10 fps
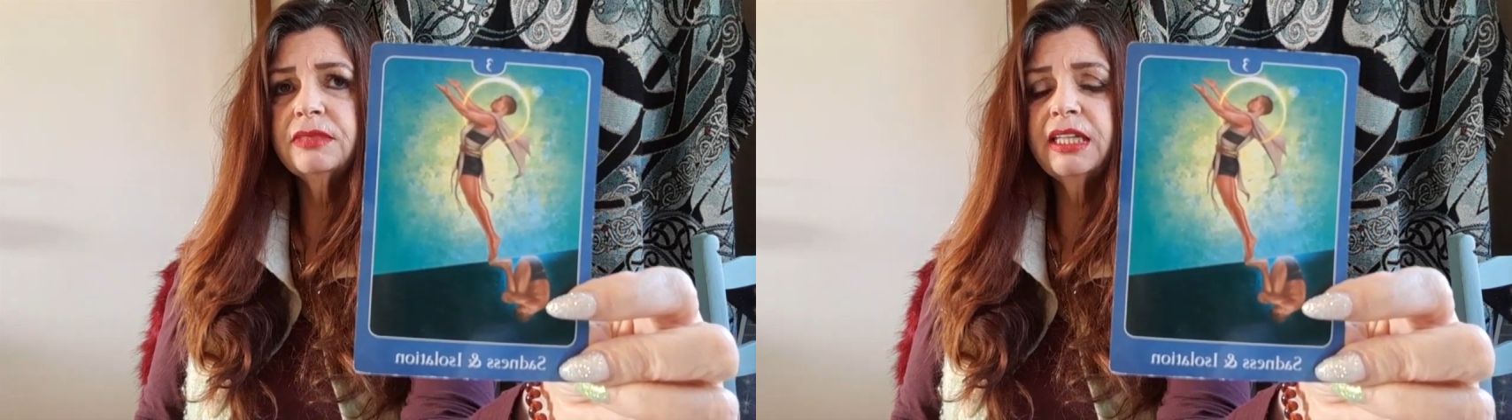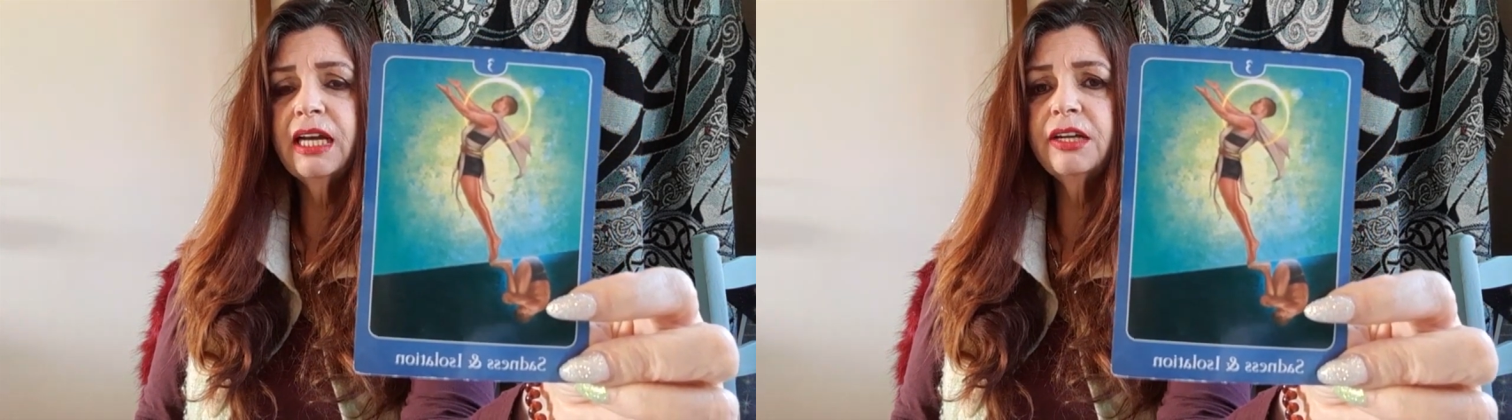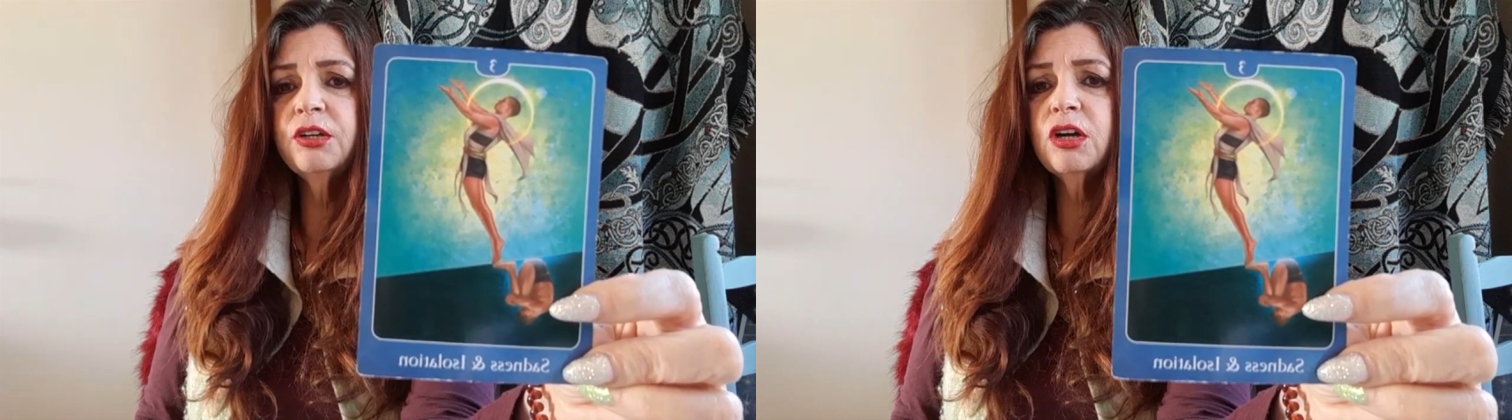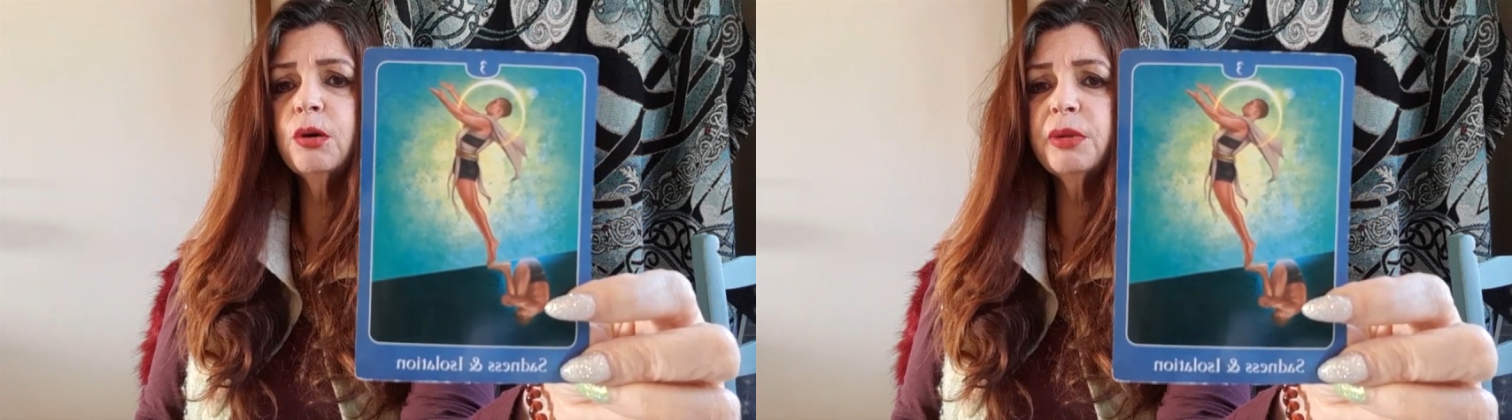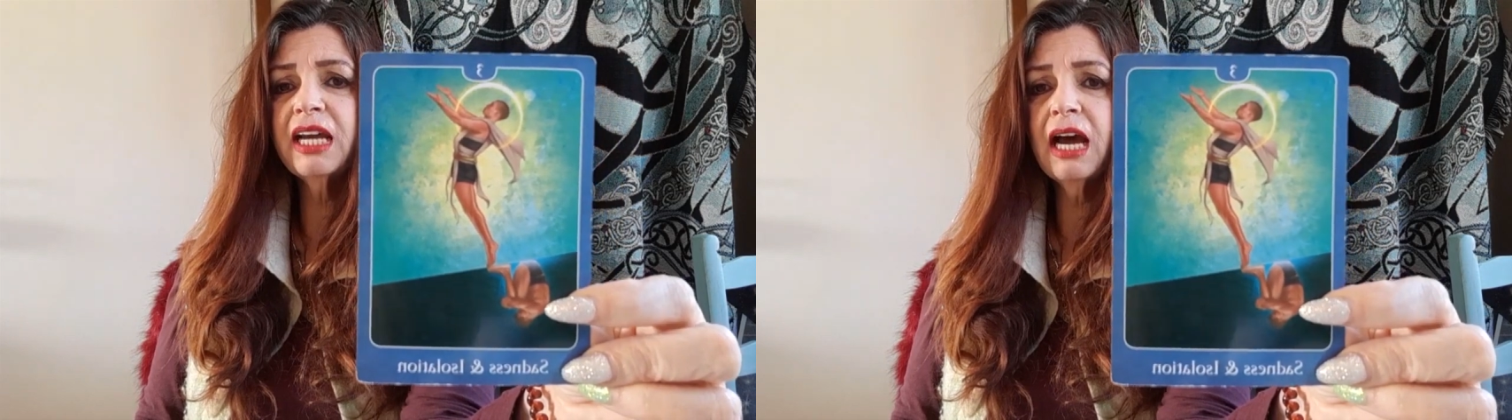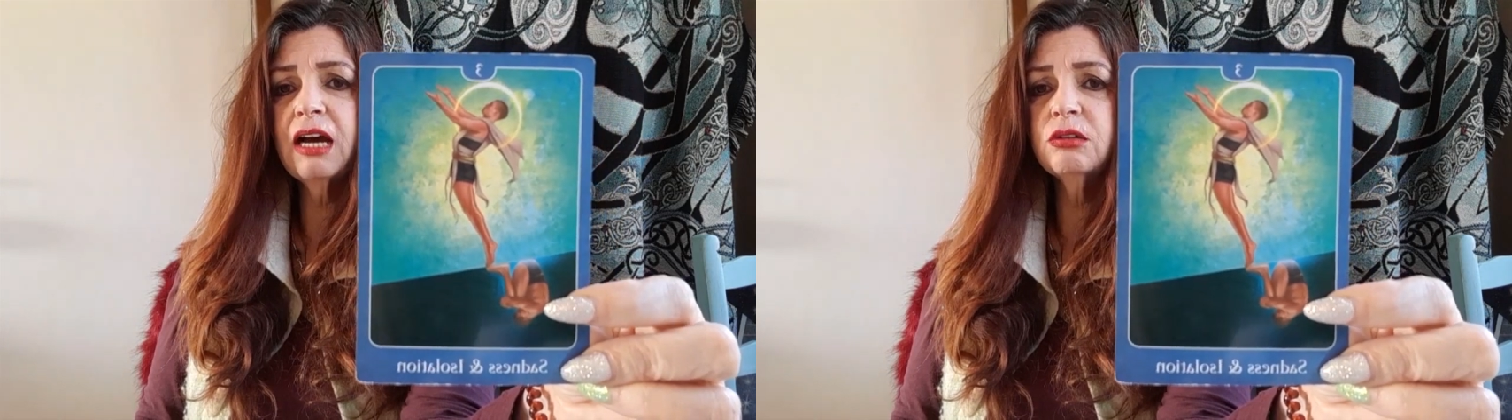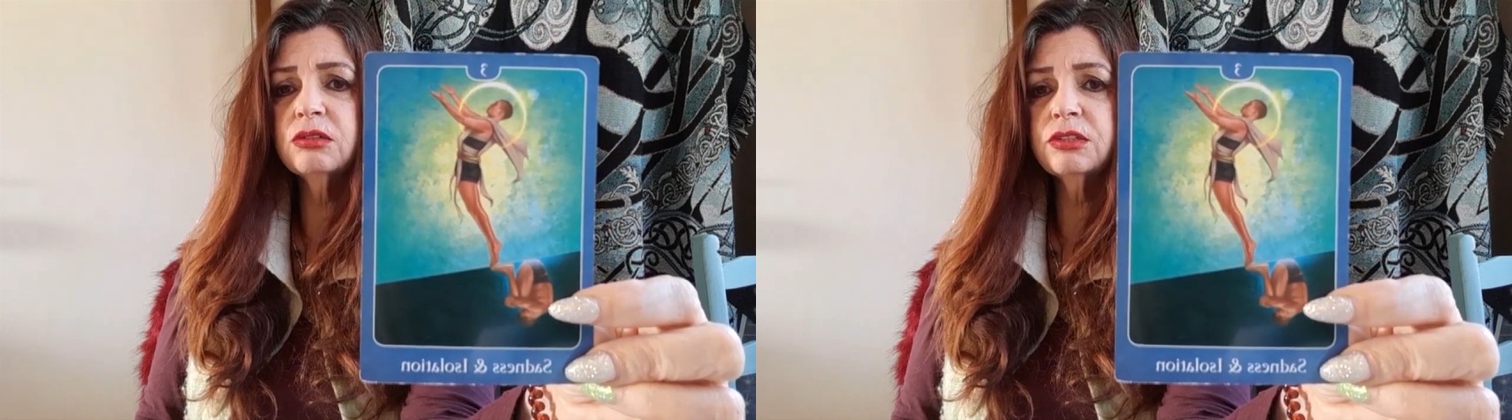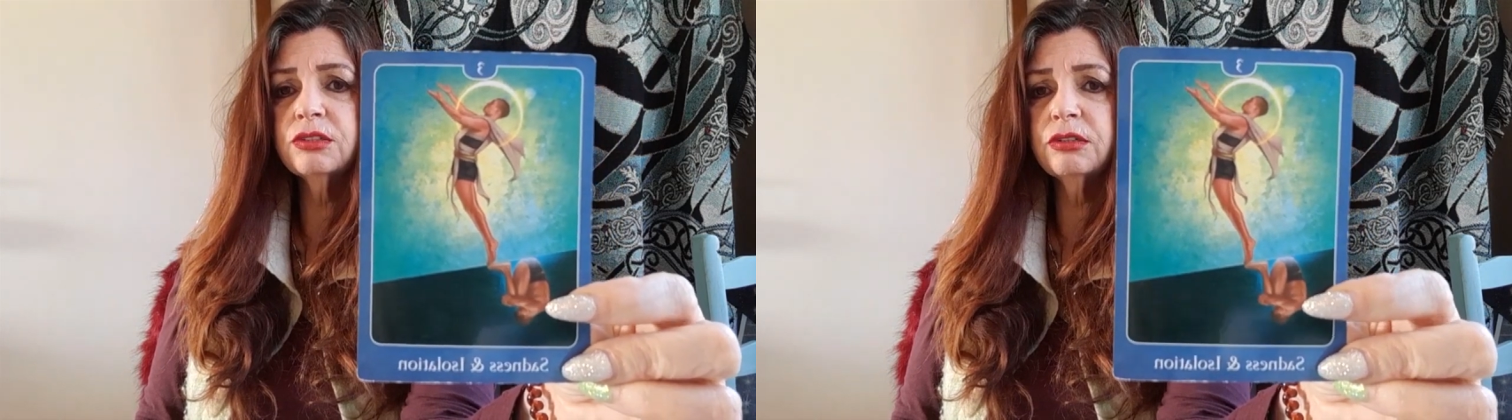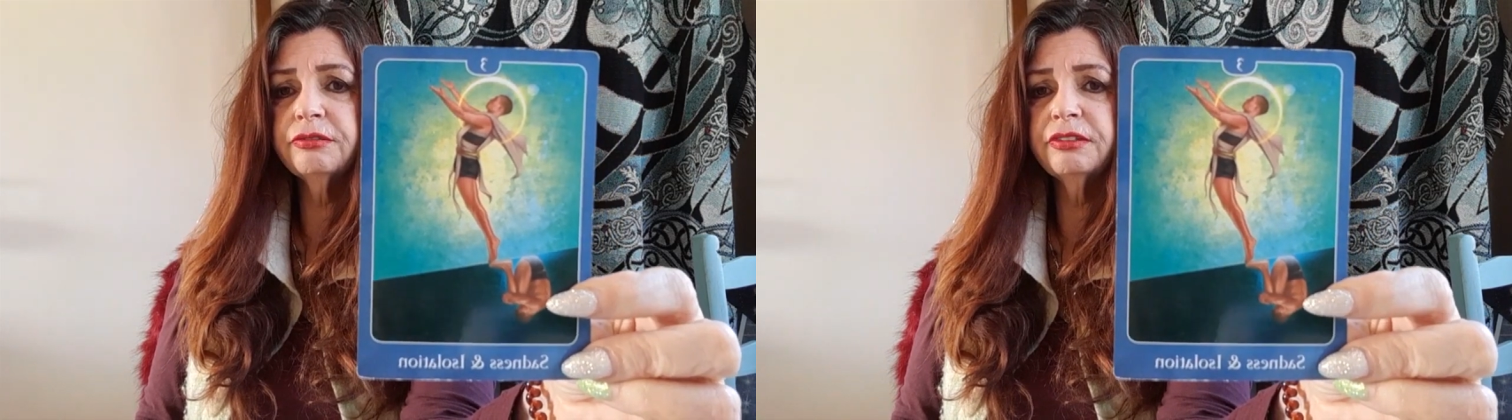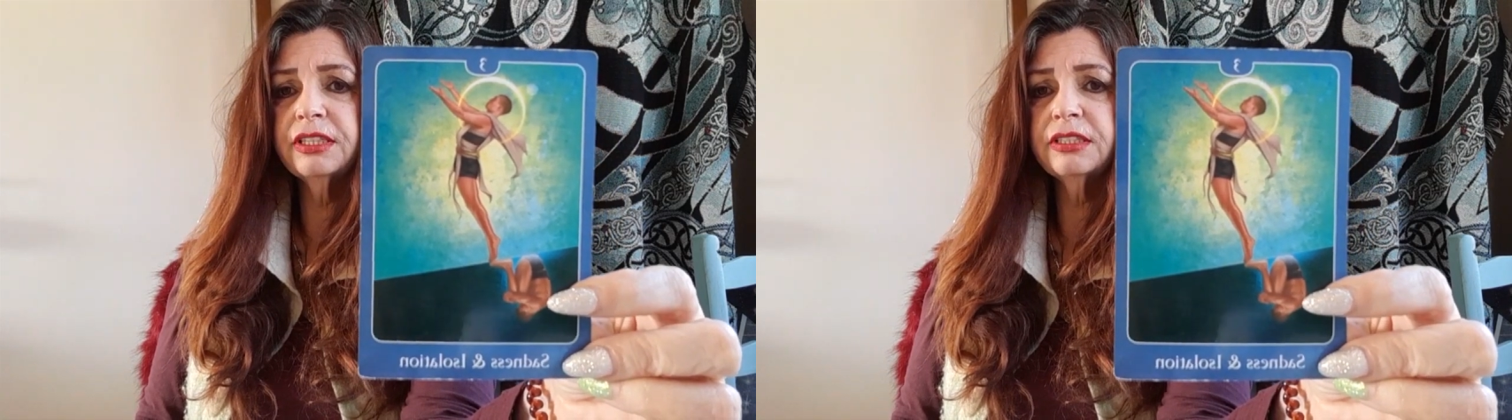yeah, you're coming out
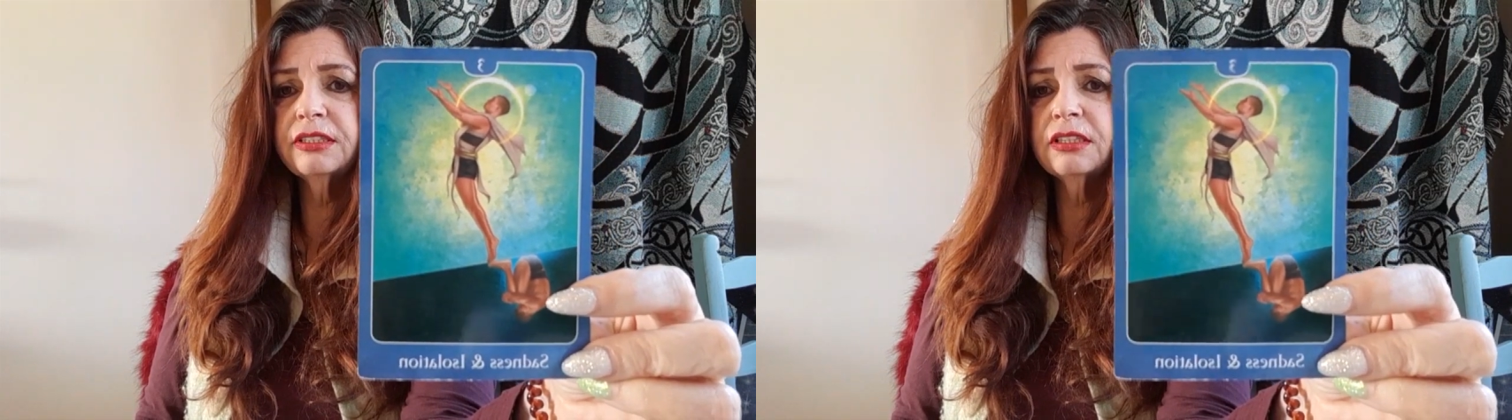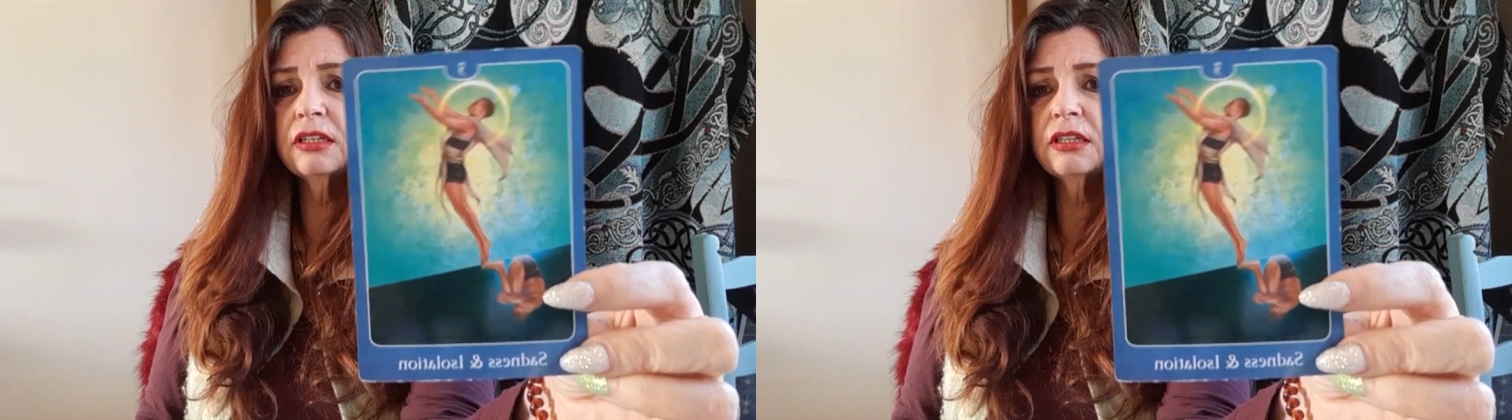of it,